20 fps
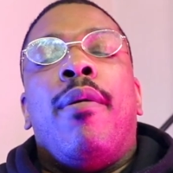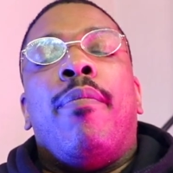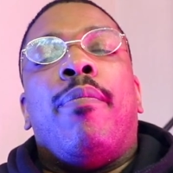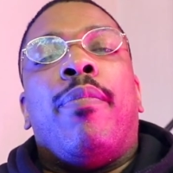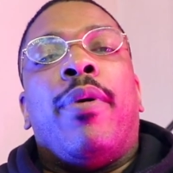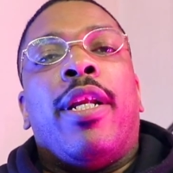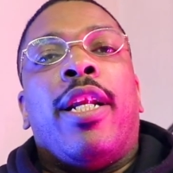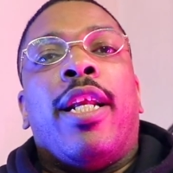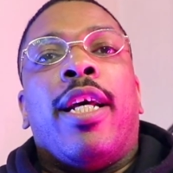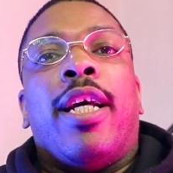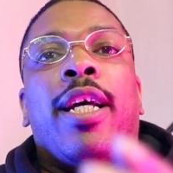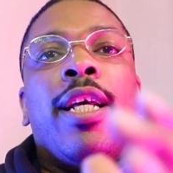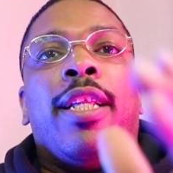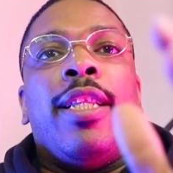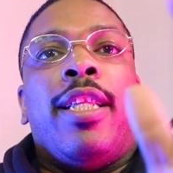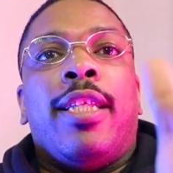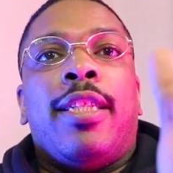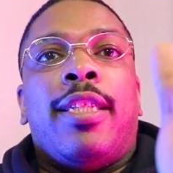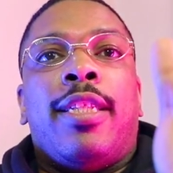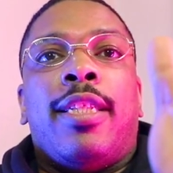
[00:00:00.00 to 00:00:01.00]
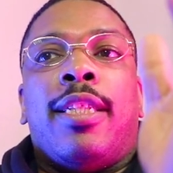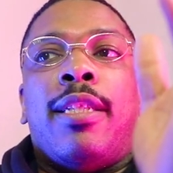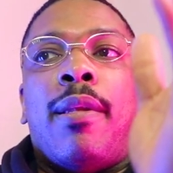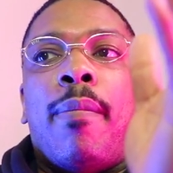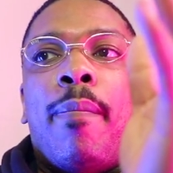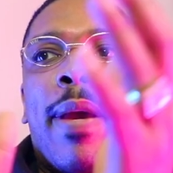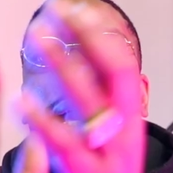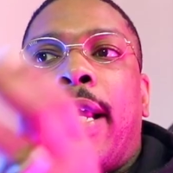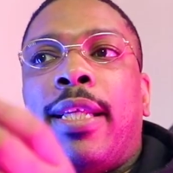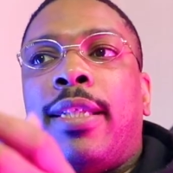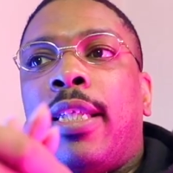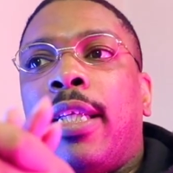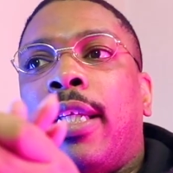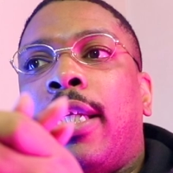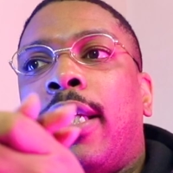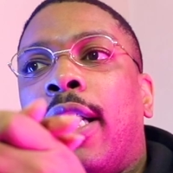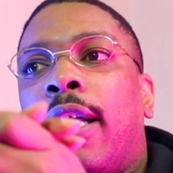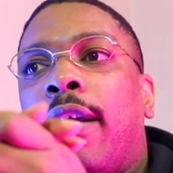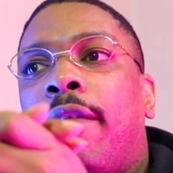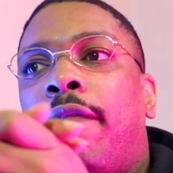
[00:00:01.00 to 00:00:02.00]
But this is the
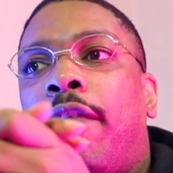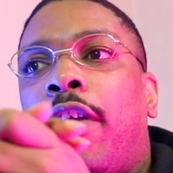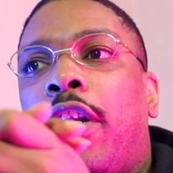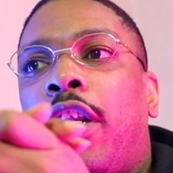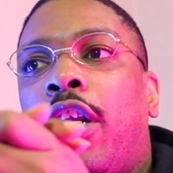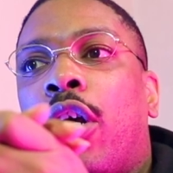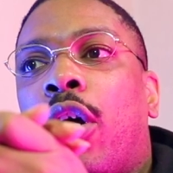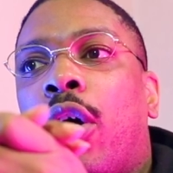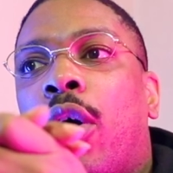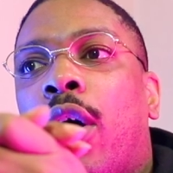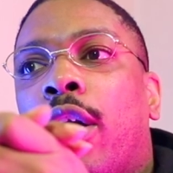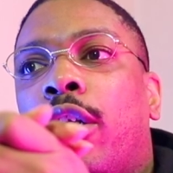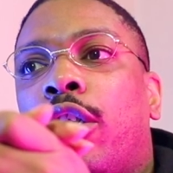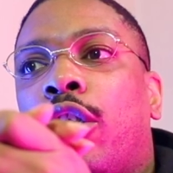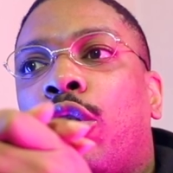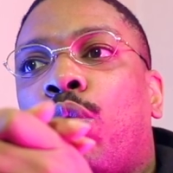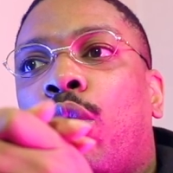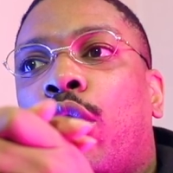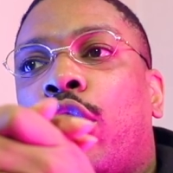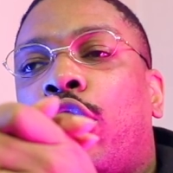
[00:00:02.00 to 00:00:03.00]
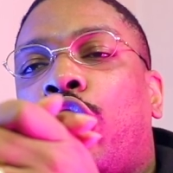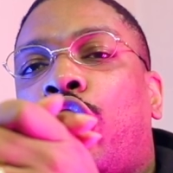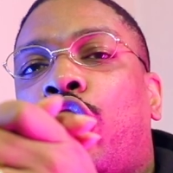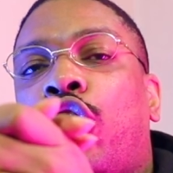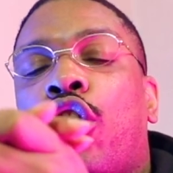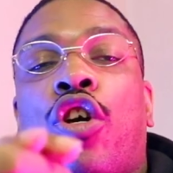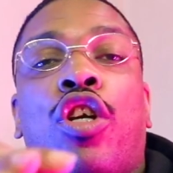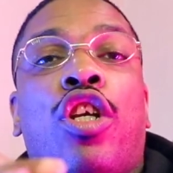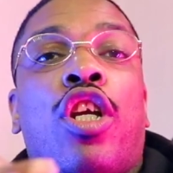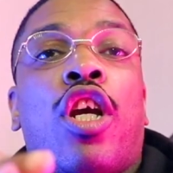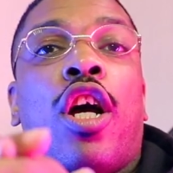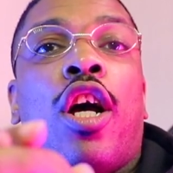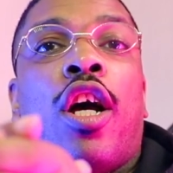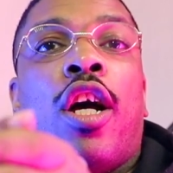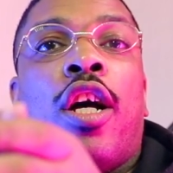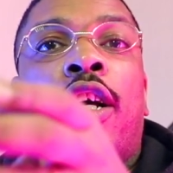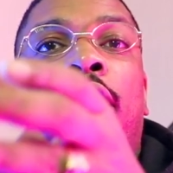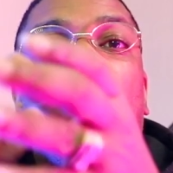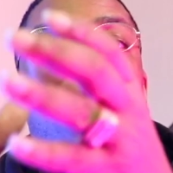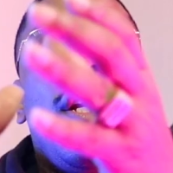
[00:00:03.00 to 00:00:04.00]
basic video I just wanted to show
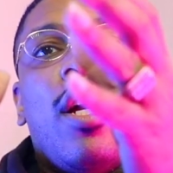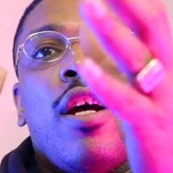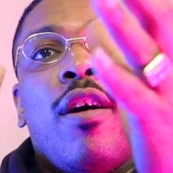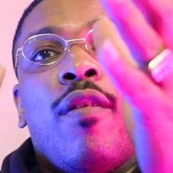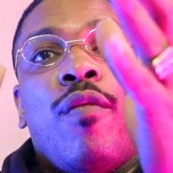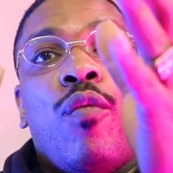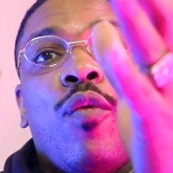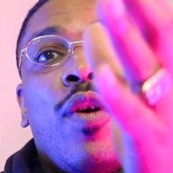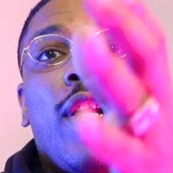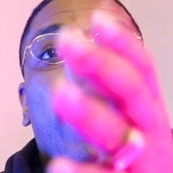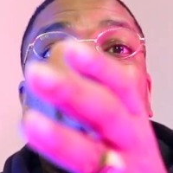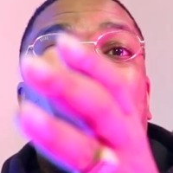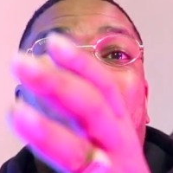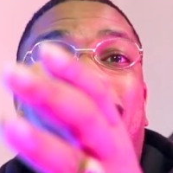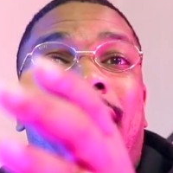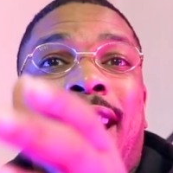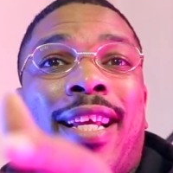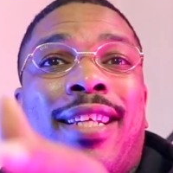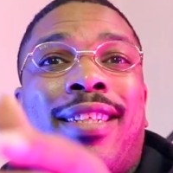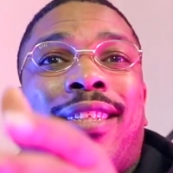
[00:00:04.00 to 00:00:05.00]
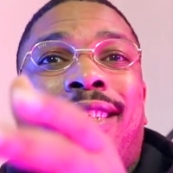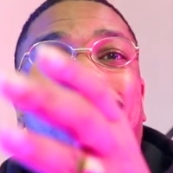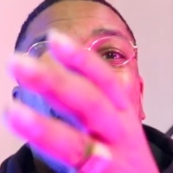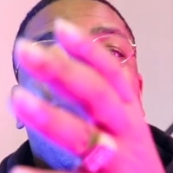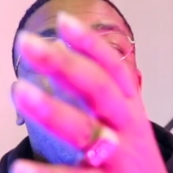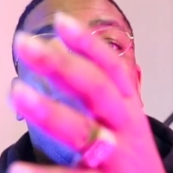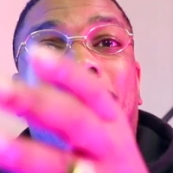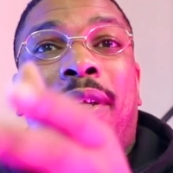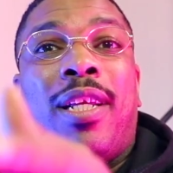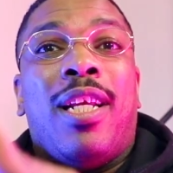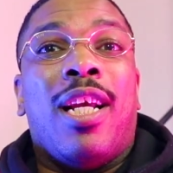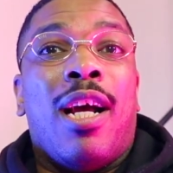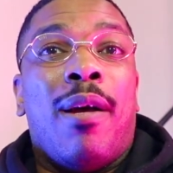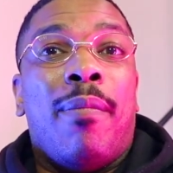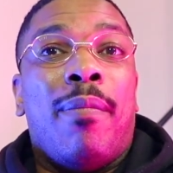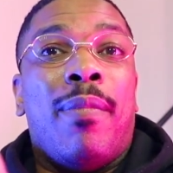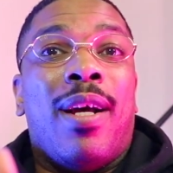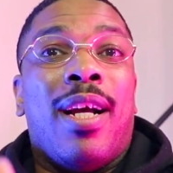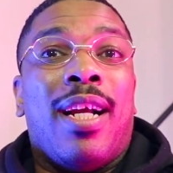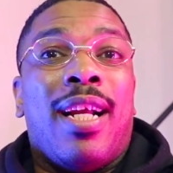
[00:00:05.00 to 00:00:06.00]
y'all of what it takes to
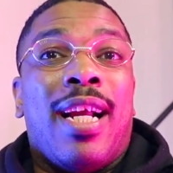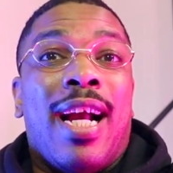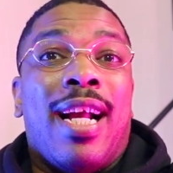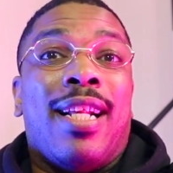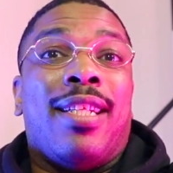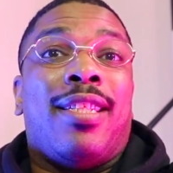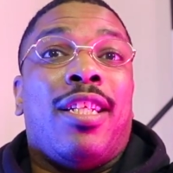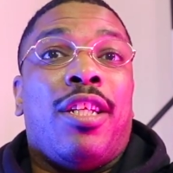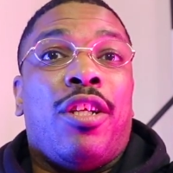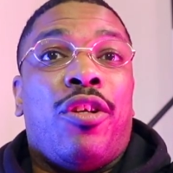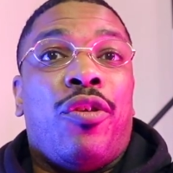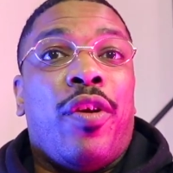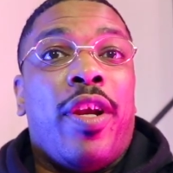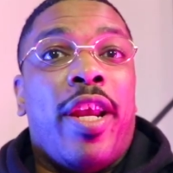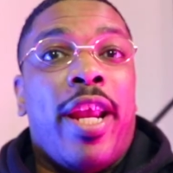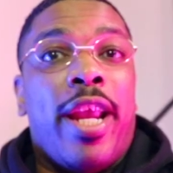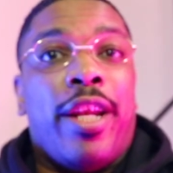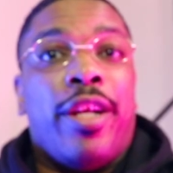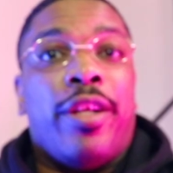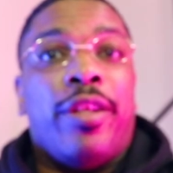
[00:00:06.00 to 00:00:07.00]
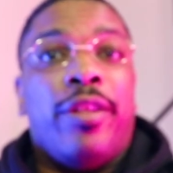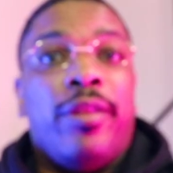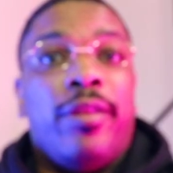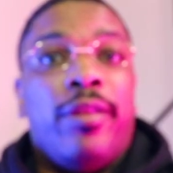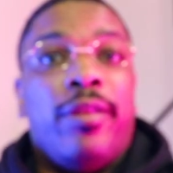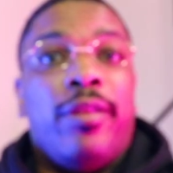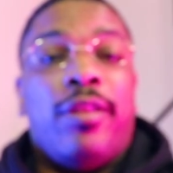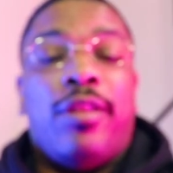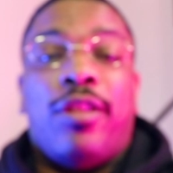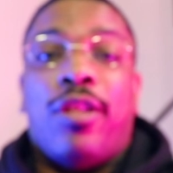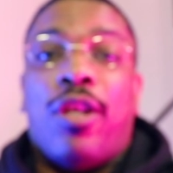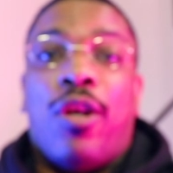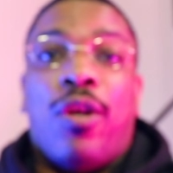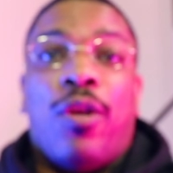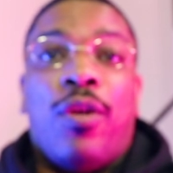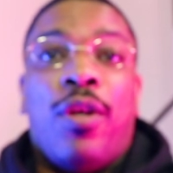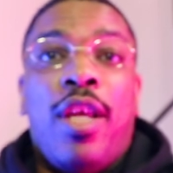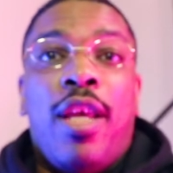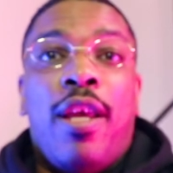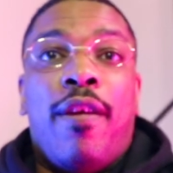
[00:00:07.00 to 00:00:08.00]
become a content creator.
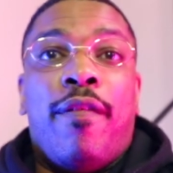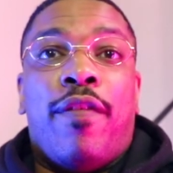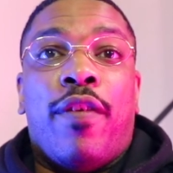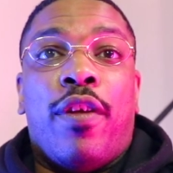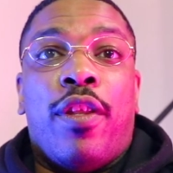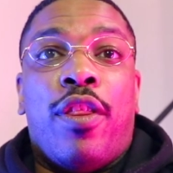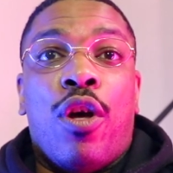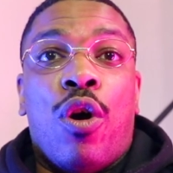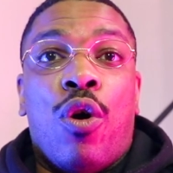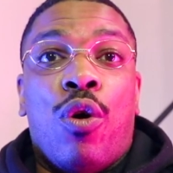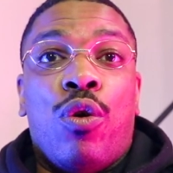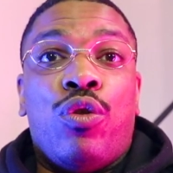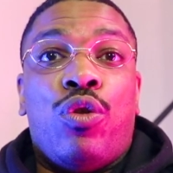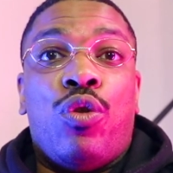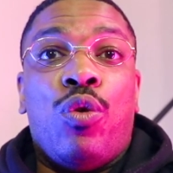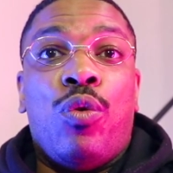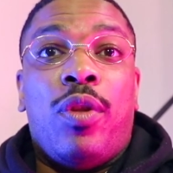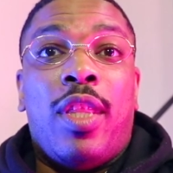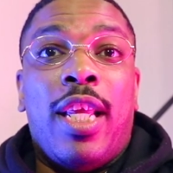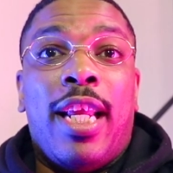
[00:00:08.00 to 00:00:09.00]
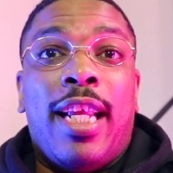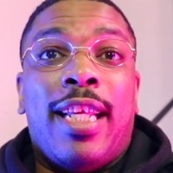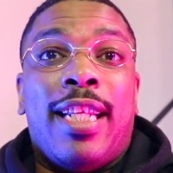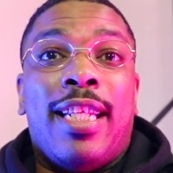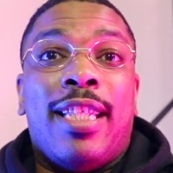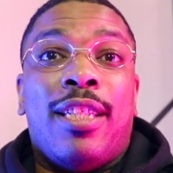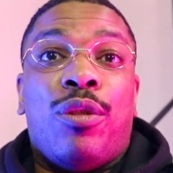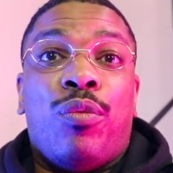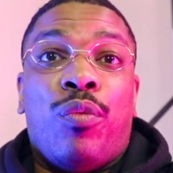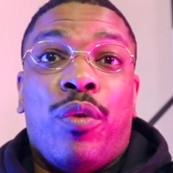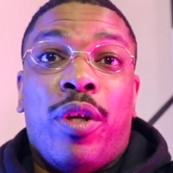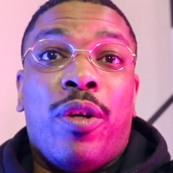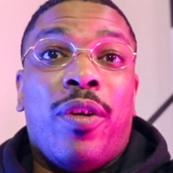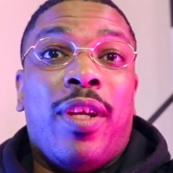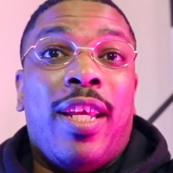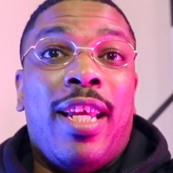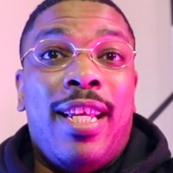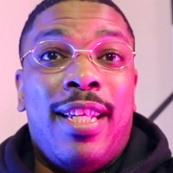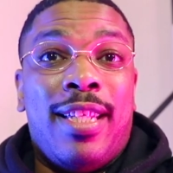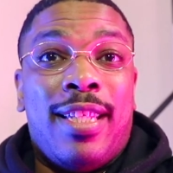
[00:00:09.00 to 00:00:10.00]
So for those who thinking it's real
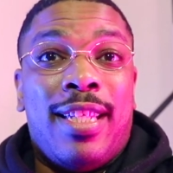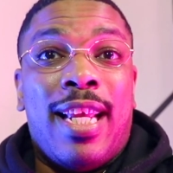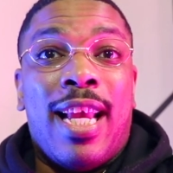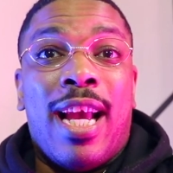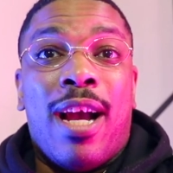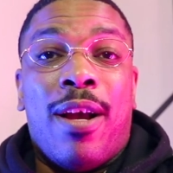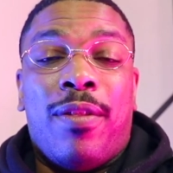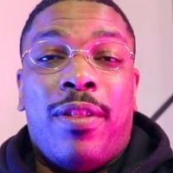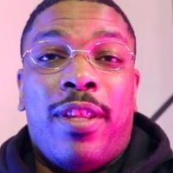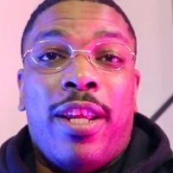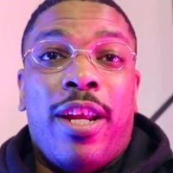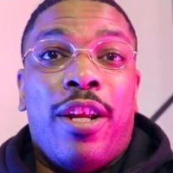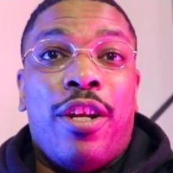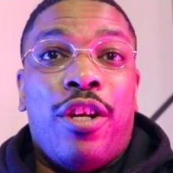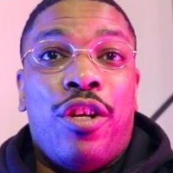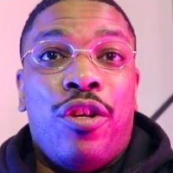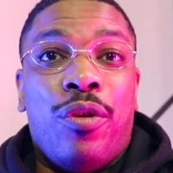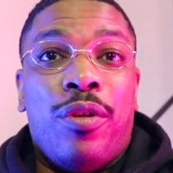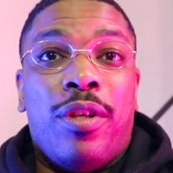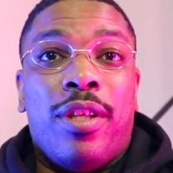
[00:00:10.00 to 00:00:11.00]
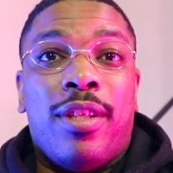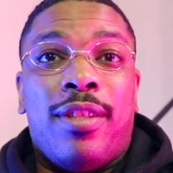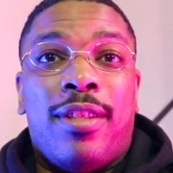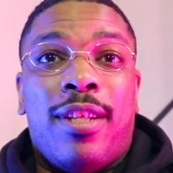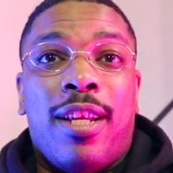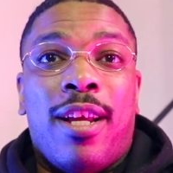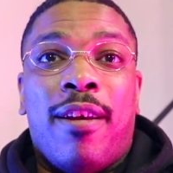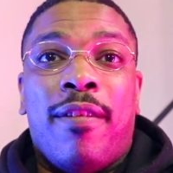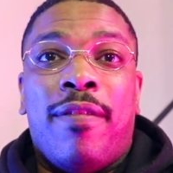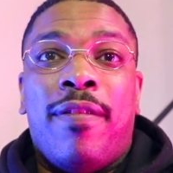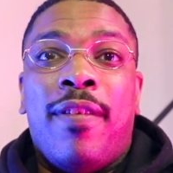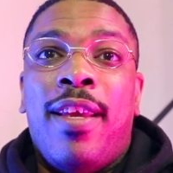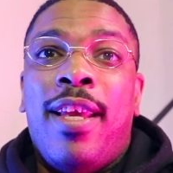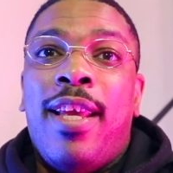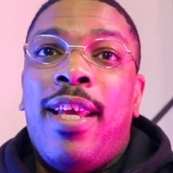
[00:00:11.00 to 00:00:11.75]
easy out there to do this stuff,